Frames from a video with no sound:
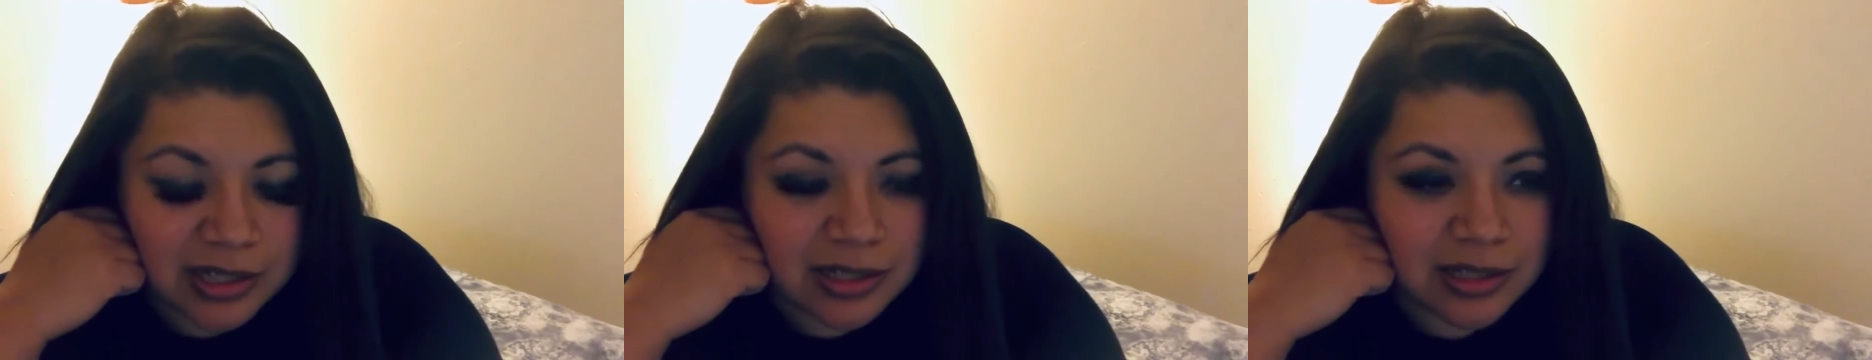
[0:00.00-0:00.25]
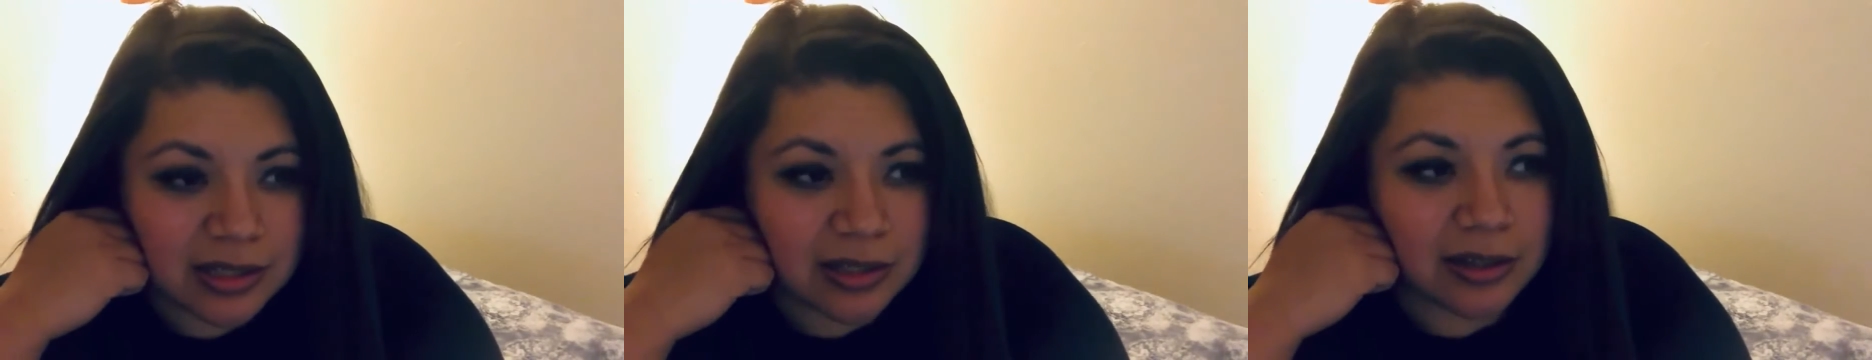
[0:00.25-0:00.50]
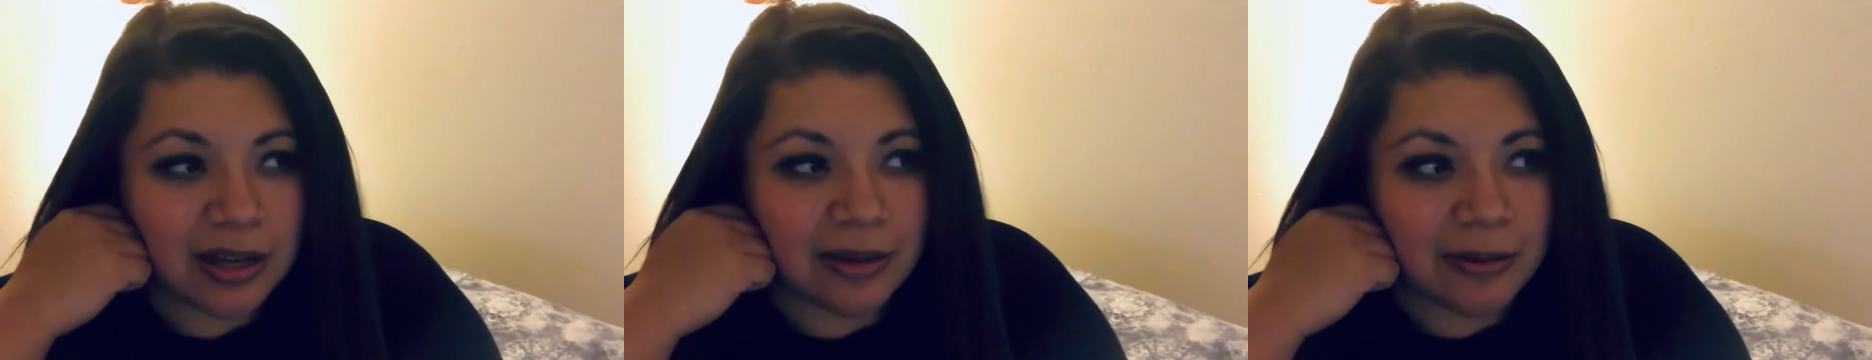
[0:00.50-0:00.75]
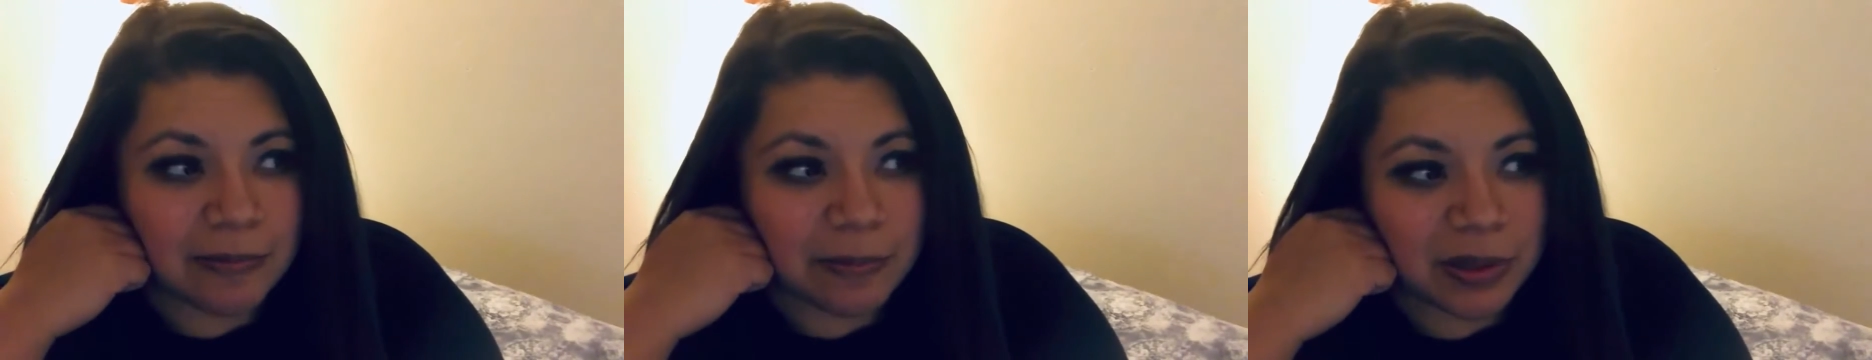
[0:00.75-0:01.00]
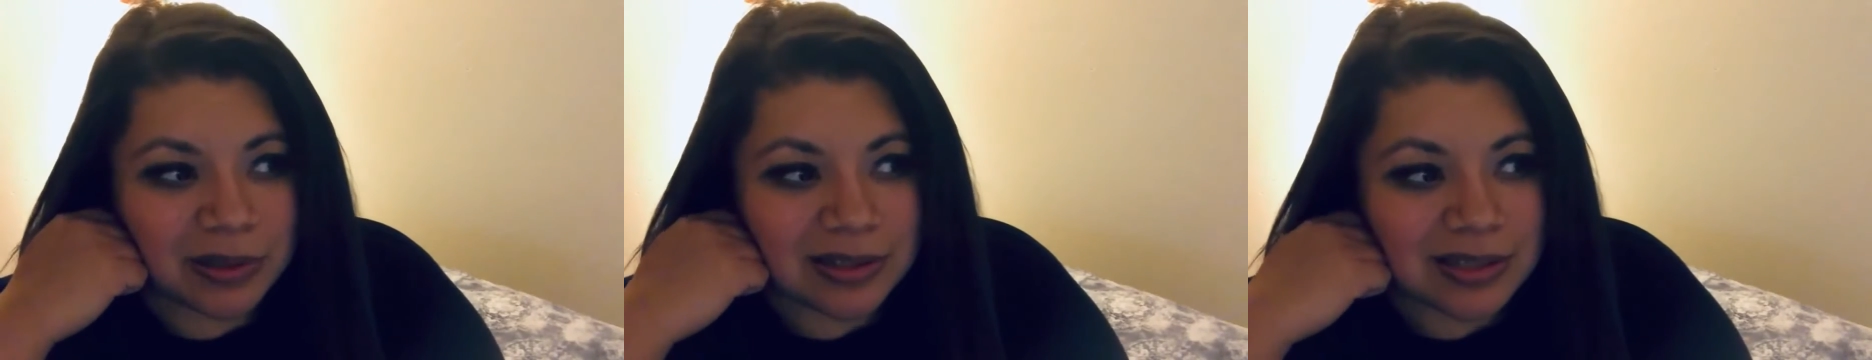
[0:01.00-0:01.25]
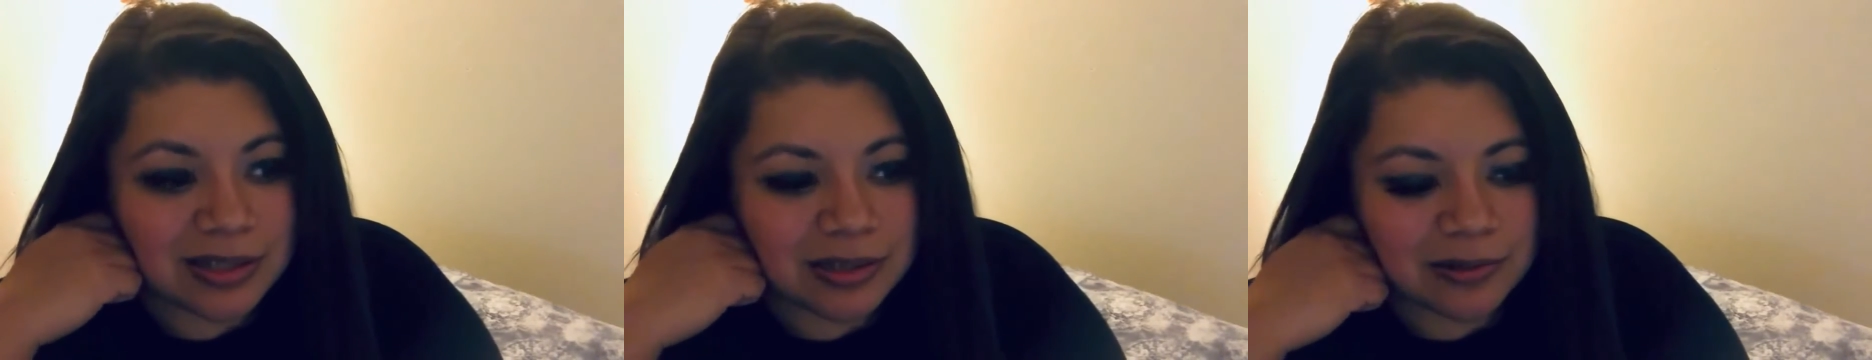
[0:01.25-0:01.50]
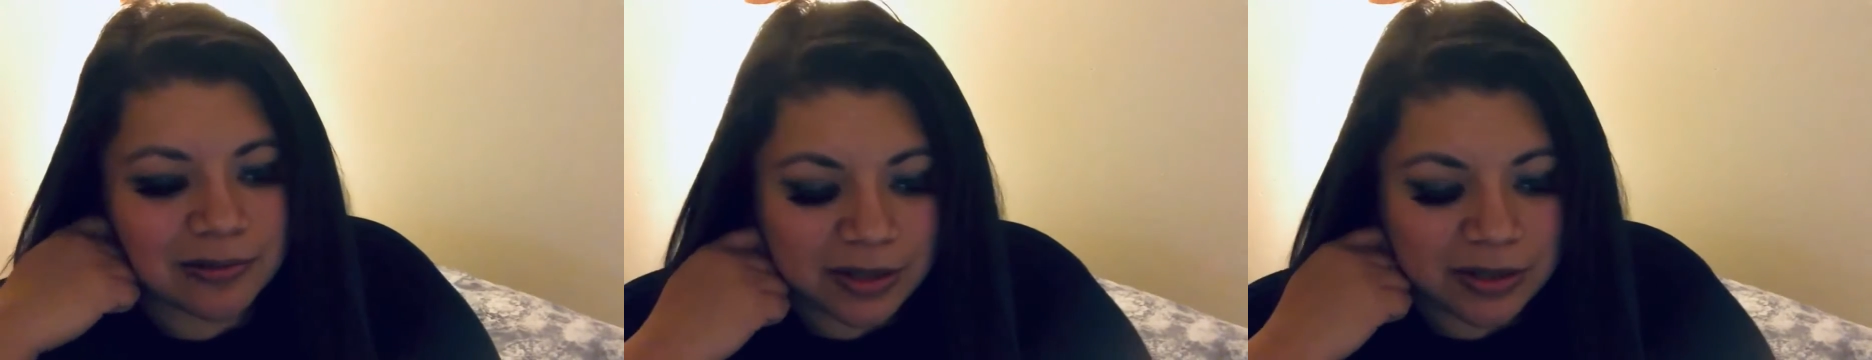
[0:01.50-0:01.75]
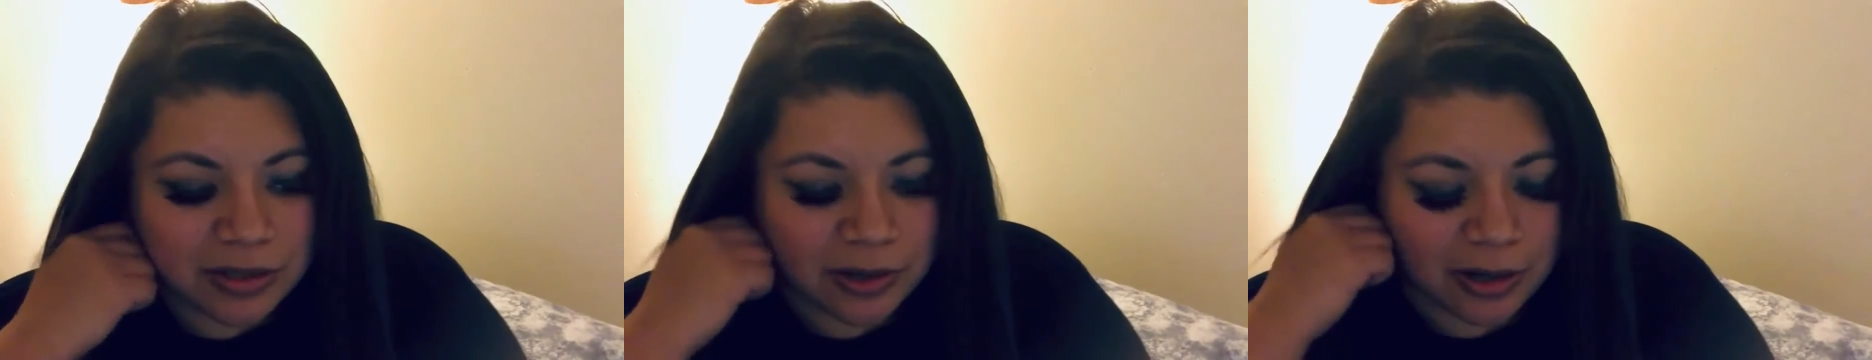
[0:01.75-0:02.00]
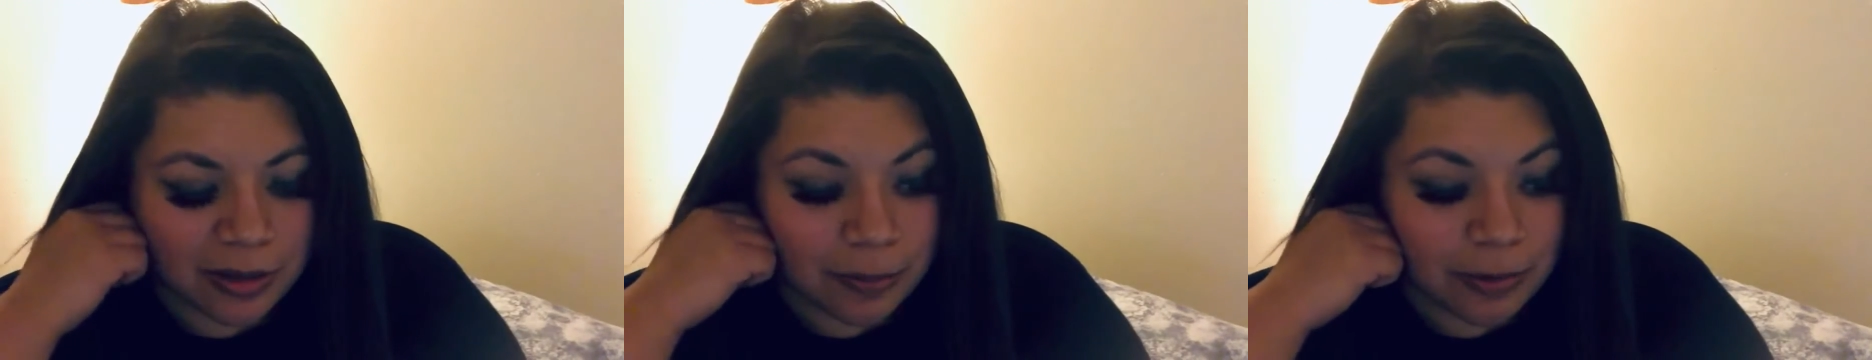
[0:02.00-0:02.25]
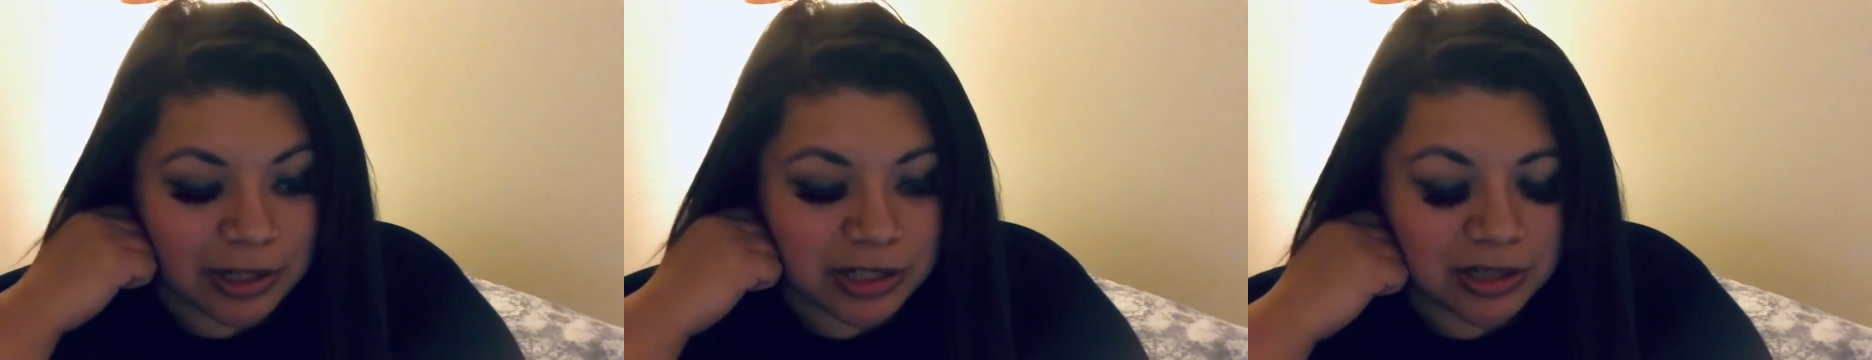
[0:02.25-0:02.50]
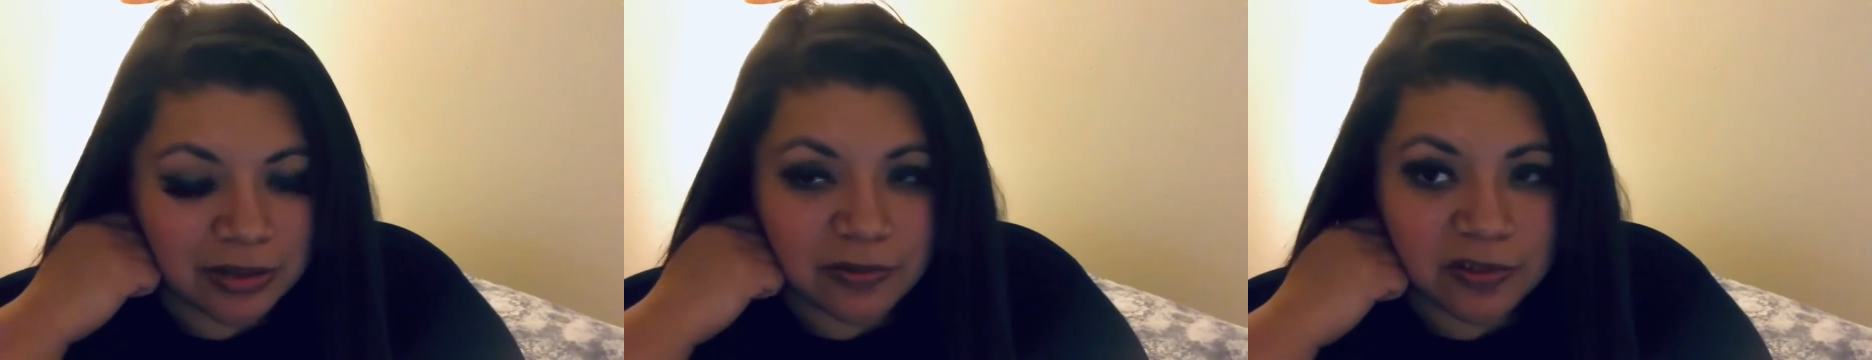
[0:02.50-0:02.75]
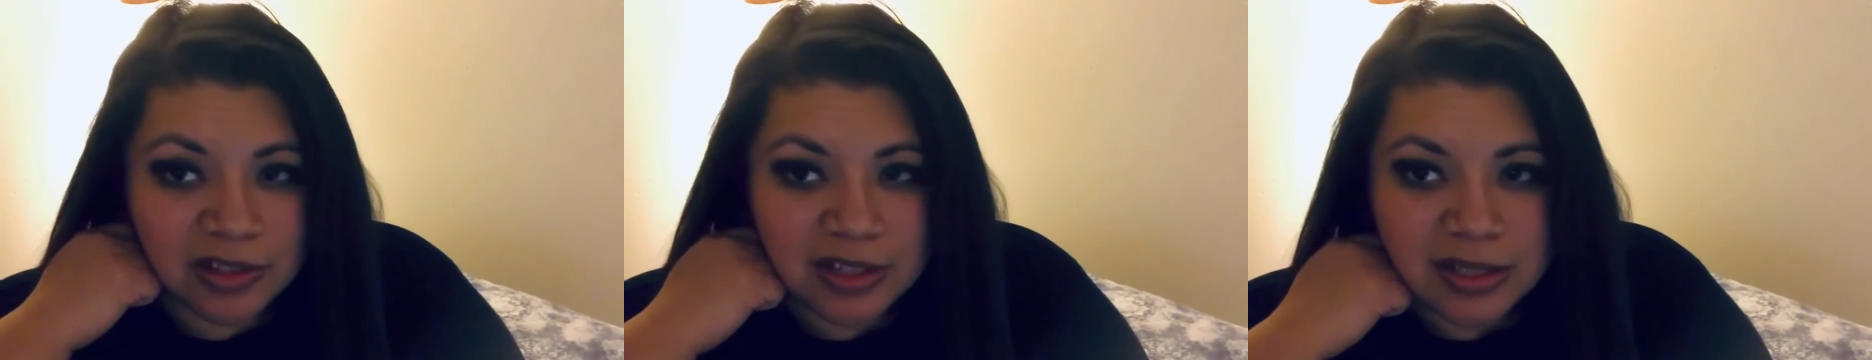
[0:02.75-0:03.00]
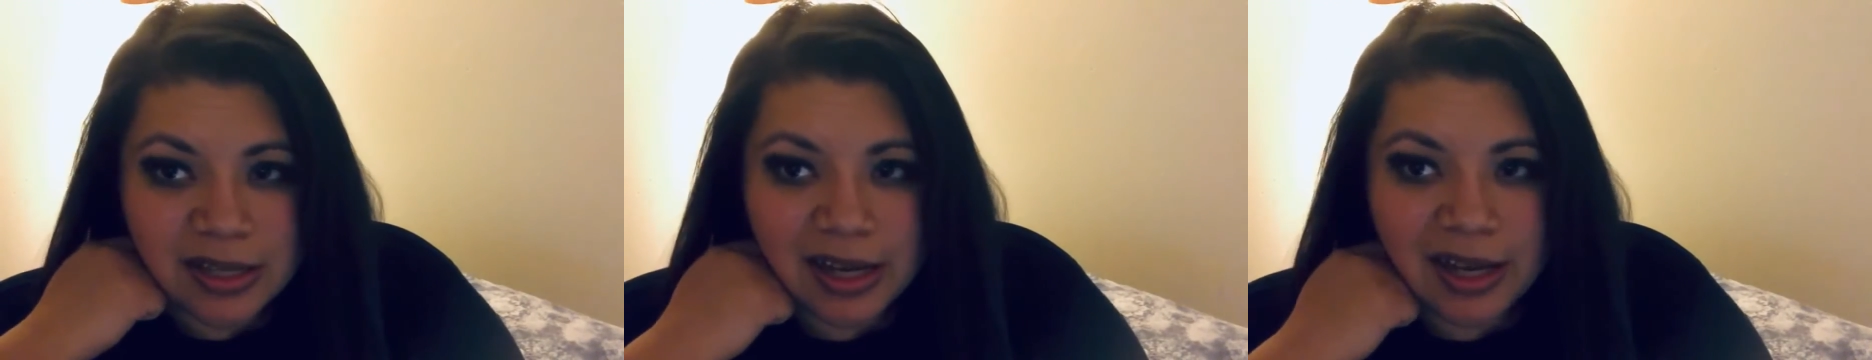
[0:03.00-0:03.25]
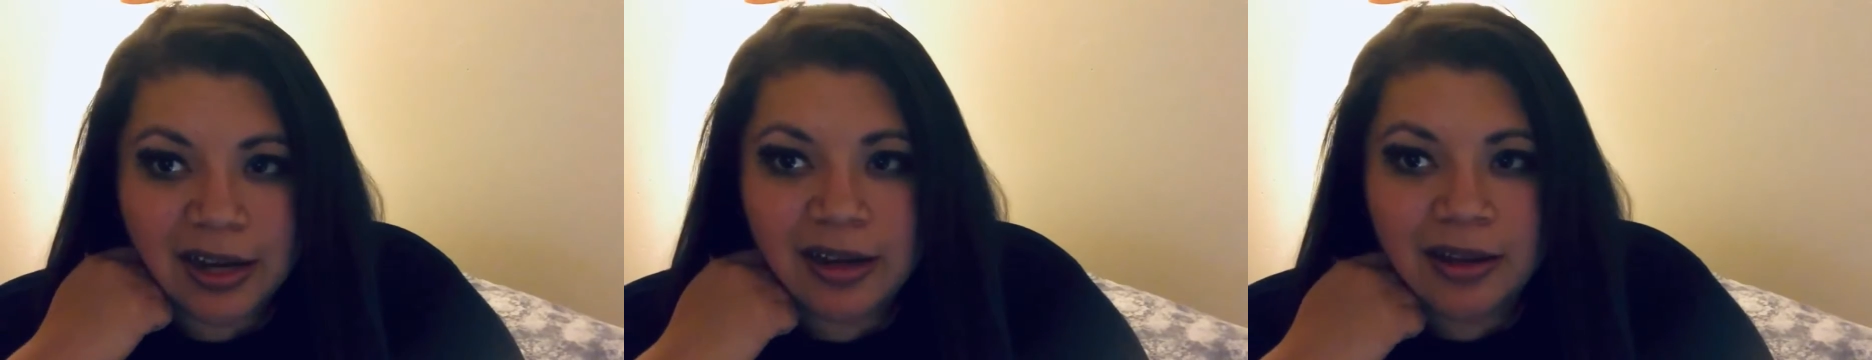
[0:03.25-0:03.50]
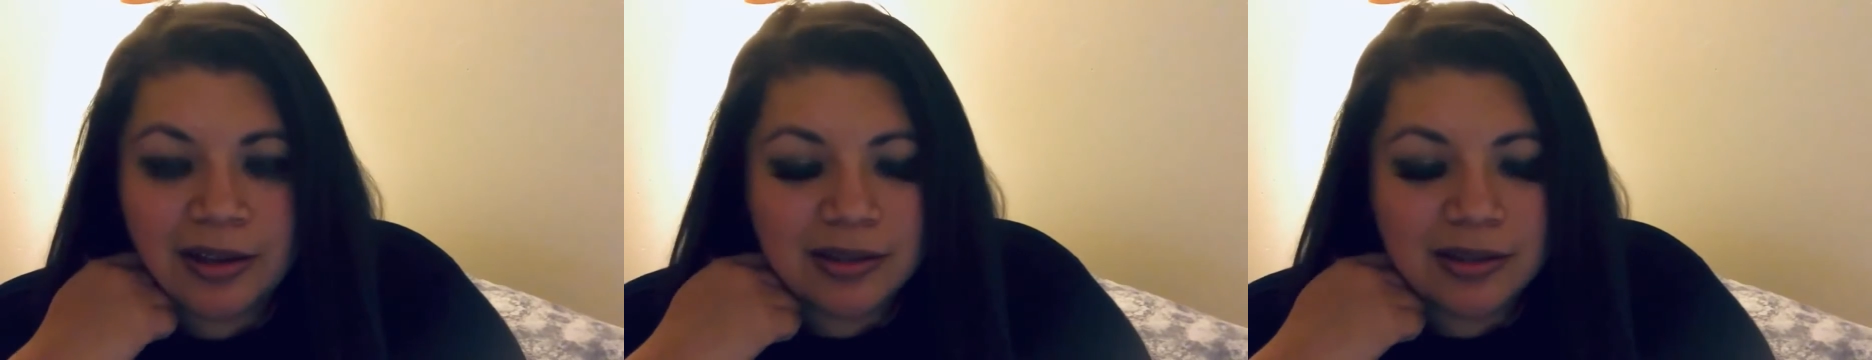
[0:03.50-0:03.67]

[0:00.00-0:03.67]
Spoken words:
It's not built to endure pressure from the side.